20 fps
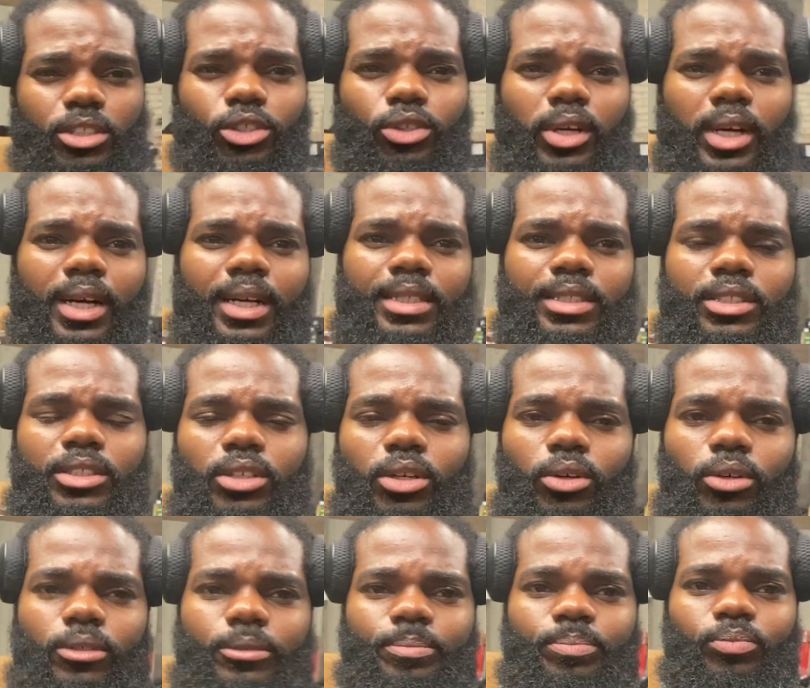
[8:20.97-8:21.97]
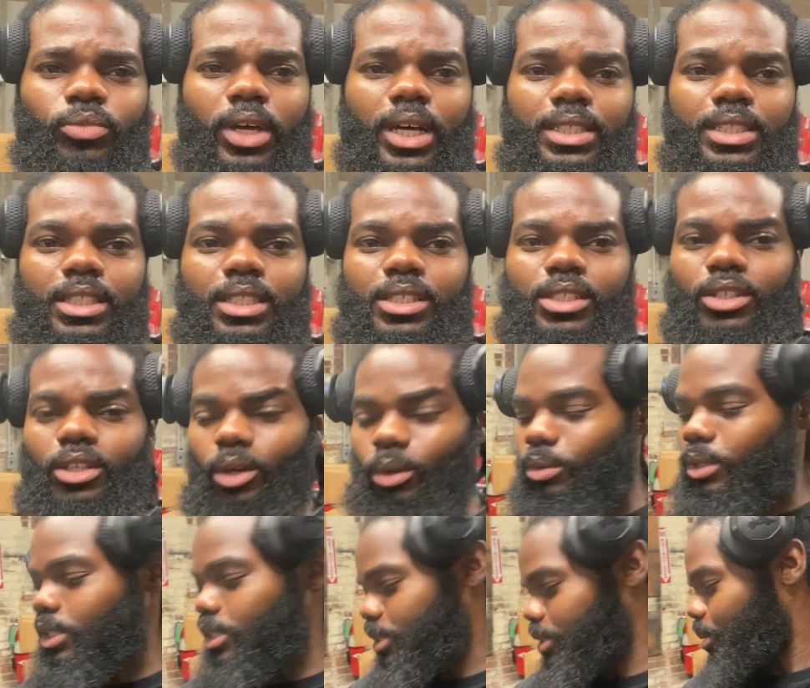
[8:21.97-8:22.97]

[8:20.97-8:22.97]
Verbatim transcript: right, you guys, so I just noticed